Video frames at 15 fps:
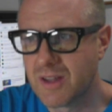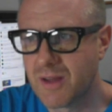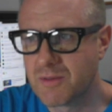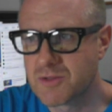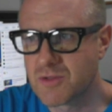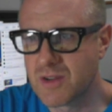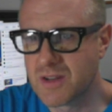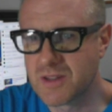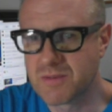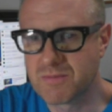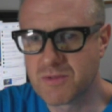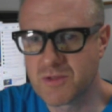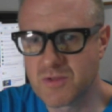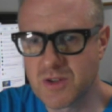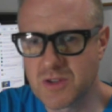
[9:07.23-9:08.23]
just trying to
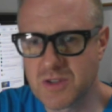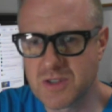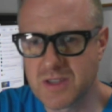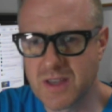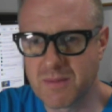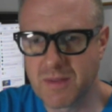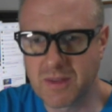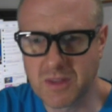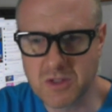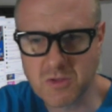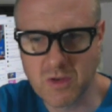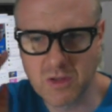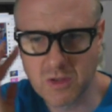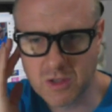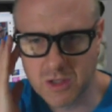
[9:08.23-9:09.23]
stretch this out, make the
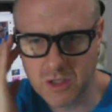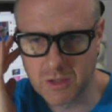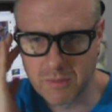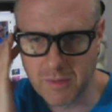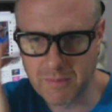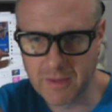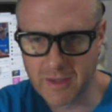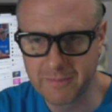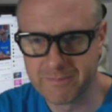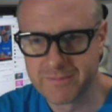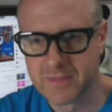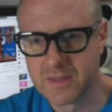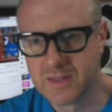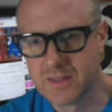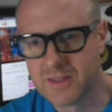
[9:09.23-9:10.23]
screen look a little bit bigger.
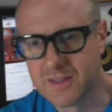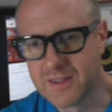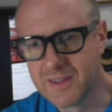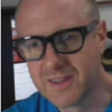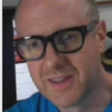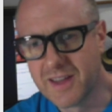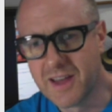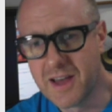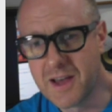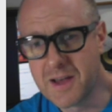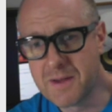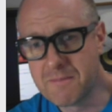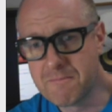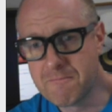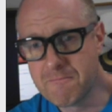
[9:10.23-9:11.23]

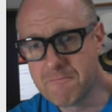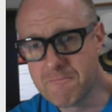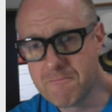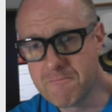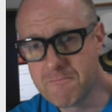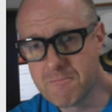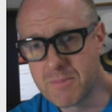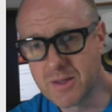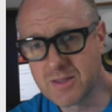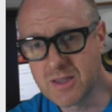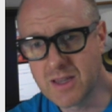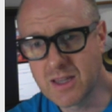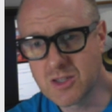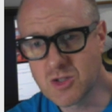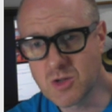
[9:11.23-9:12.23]
But
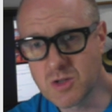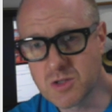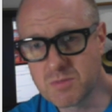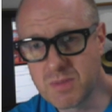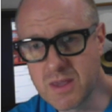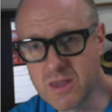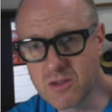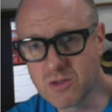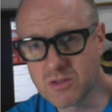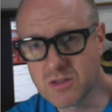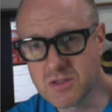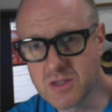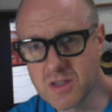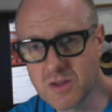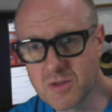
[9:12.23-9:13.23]
yeah, hey Jonas B, good to
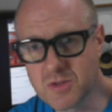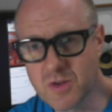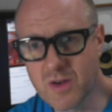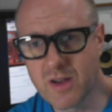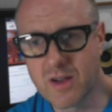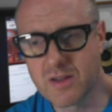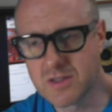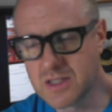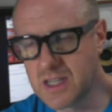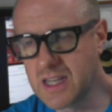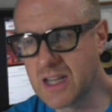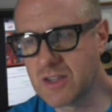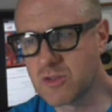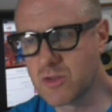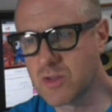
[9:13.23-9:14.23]
see you. Sorry, I was in and
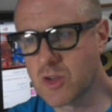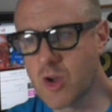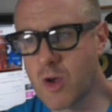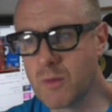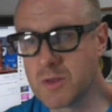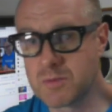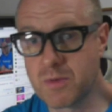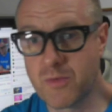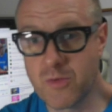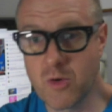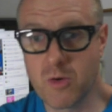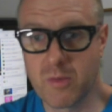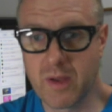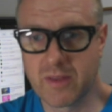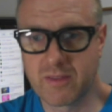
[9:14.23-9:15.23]
out during the comments
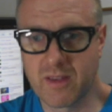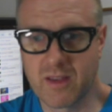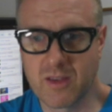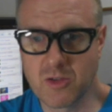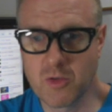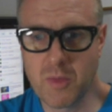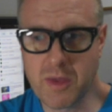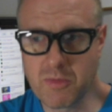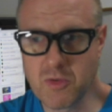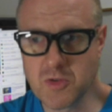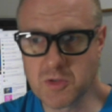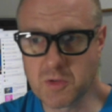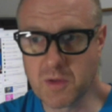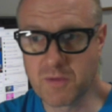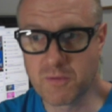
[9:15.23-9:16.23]
before, but you make
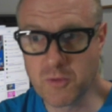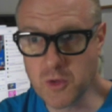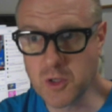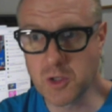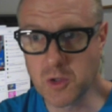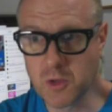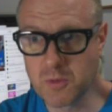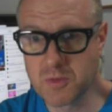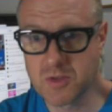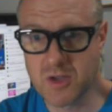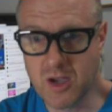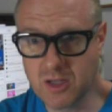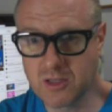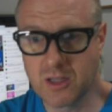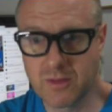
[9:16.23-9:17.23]
music with Fruity Loops.
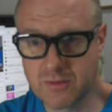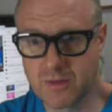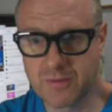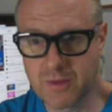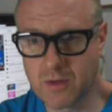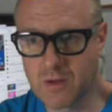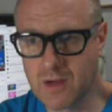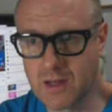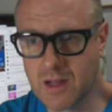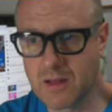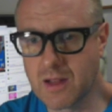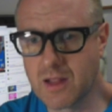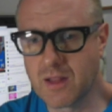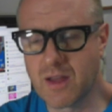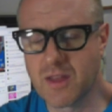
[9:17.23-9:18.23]
I'd love to figure
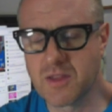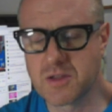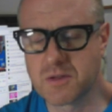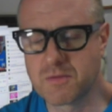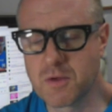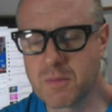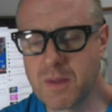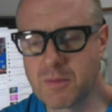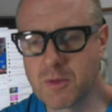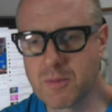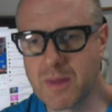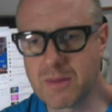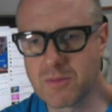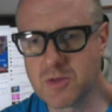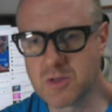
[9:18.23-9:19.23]
out. There's a few people who
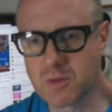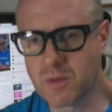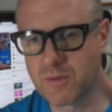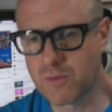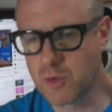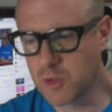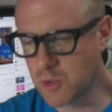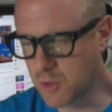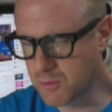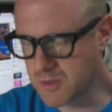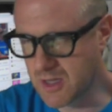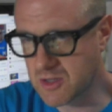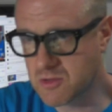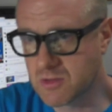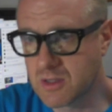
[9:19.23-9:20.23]
make music with Fruity Loops
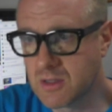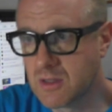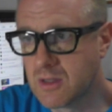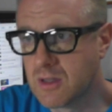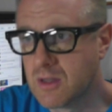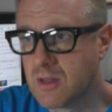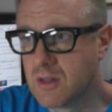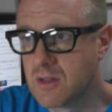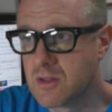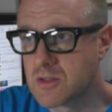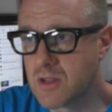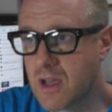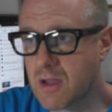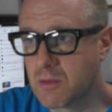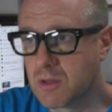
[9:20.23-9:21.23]
actually,
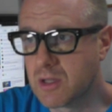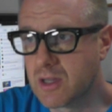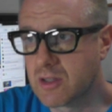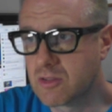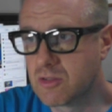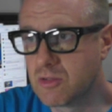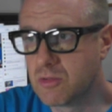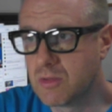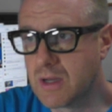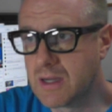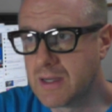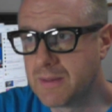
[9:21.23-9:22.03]
so I would like to